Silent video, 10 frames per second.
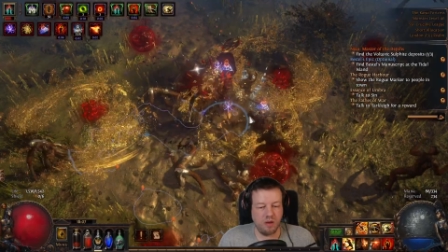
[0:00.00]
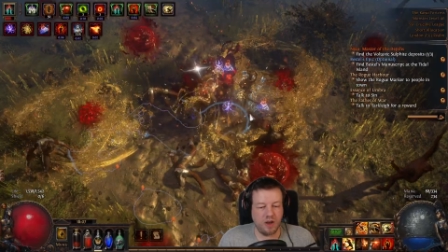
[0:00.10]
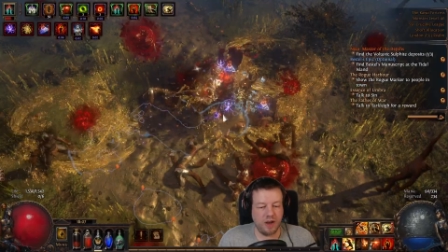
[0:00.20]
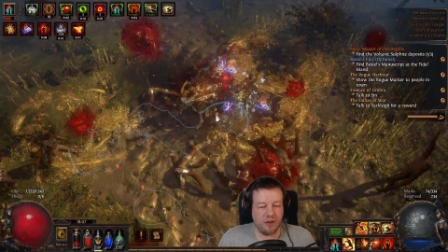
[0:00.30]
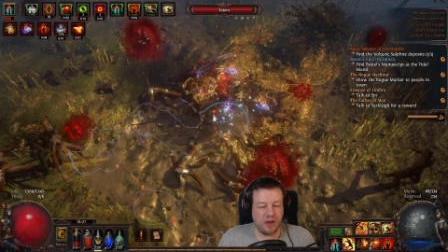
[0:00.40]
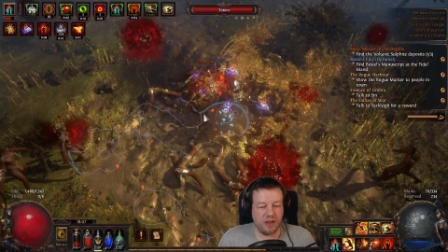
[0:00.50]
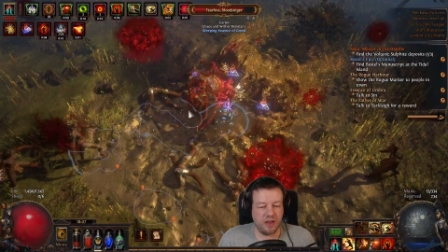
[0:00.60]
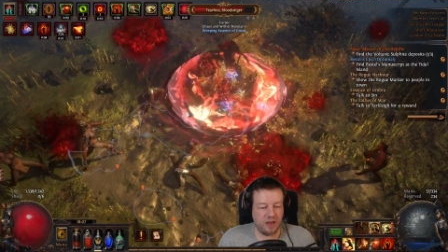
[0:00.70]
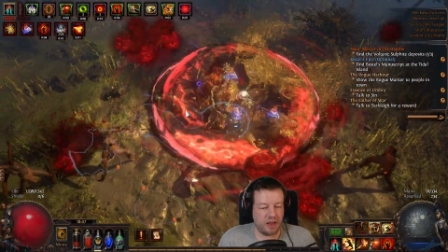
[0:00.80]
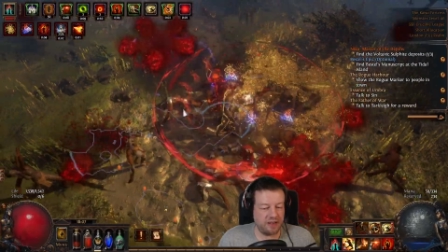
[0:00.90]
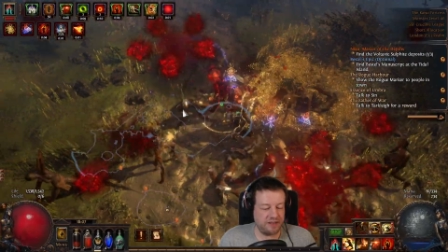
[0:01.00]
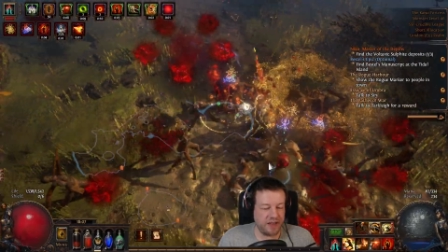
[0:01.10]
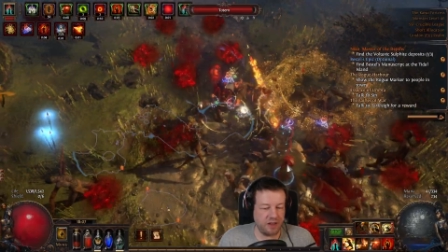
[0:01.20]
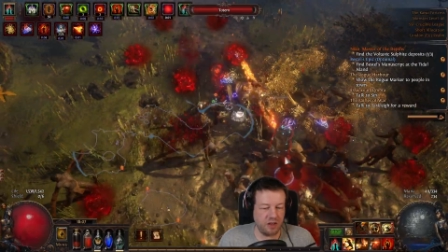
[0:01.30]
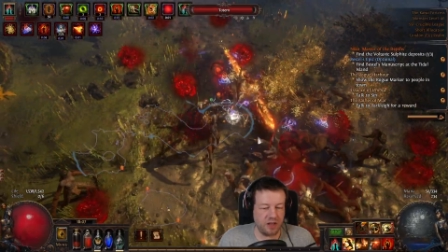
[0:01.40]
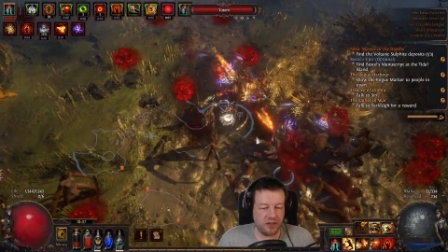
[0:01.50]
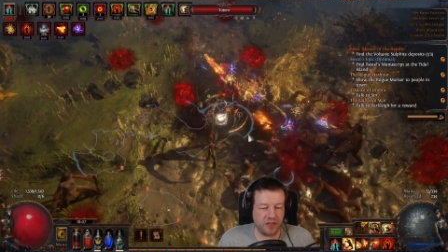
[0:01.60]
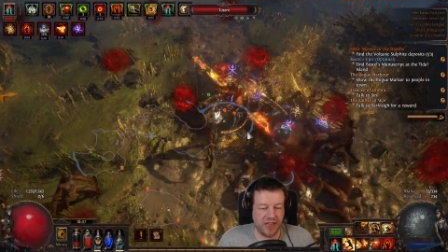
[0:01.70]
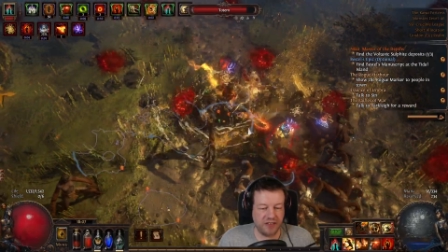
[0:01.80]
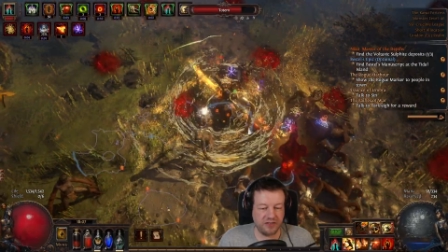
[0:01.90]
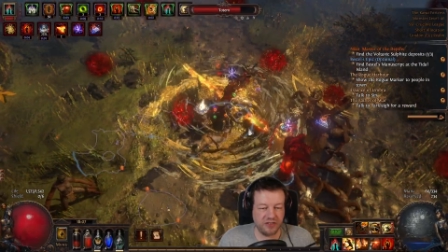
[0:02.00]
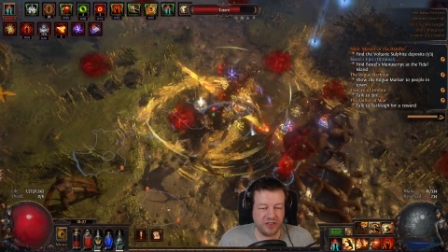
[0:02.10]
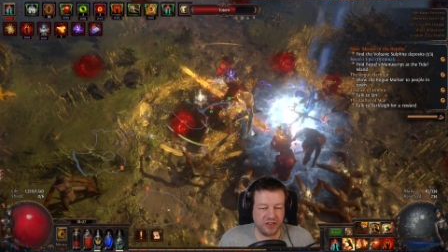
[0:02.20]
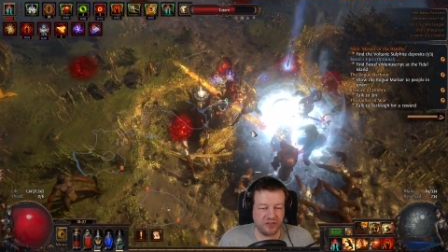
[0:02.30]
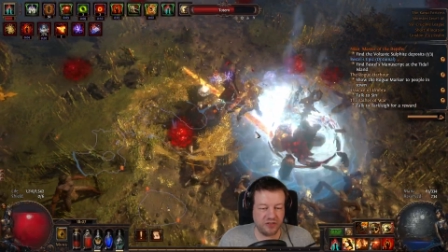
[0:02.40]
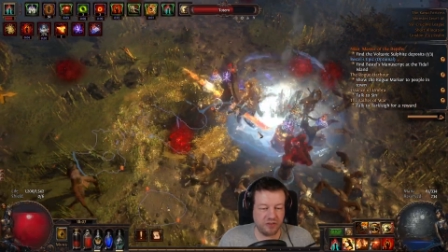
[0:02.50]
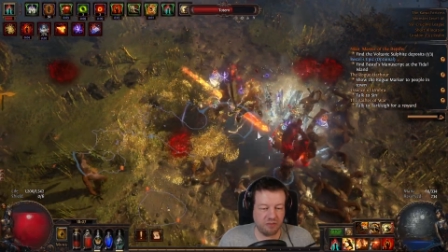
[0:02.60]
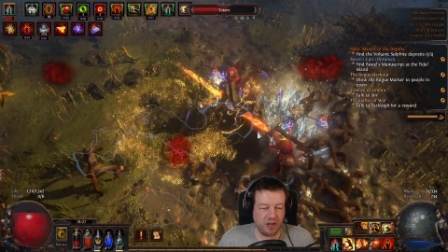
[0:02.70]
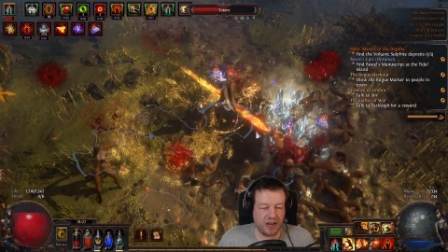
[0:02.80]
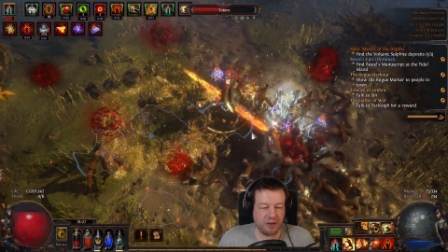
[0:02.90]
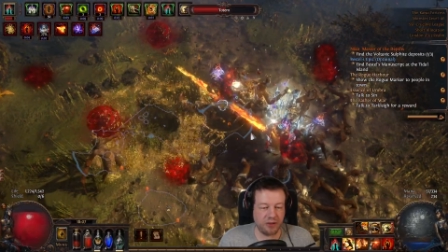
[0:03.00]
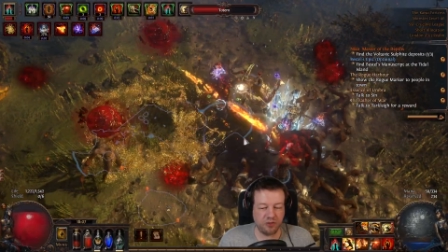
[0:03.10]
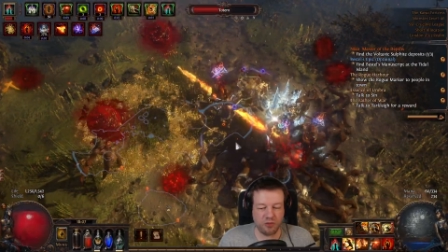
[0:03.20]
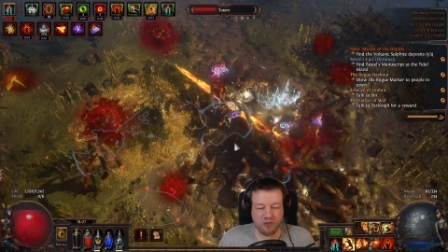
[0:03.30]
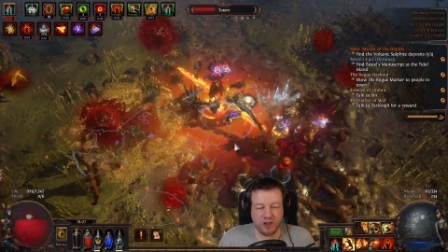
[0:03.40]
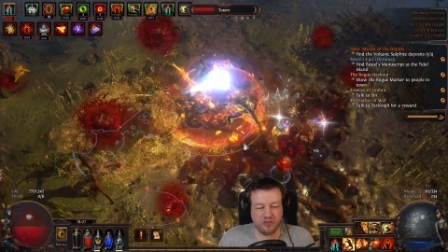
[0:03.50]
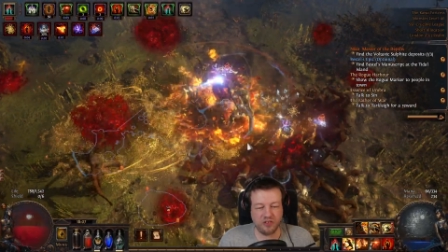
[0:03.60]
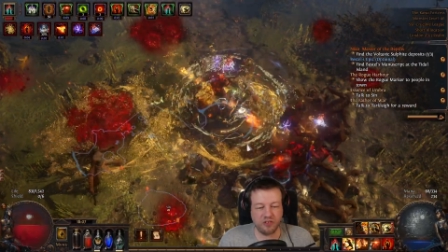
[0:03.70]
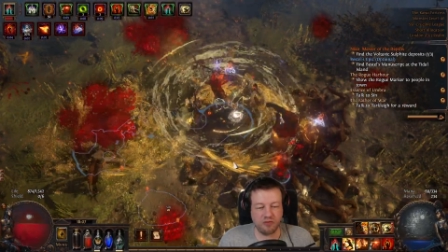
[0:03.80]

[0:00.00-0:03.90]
Now, I said earlier that essences allow you to upgrade something to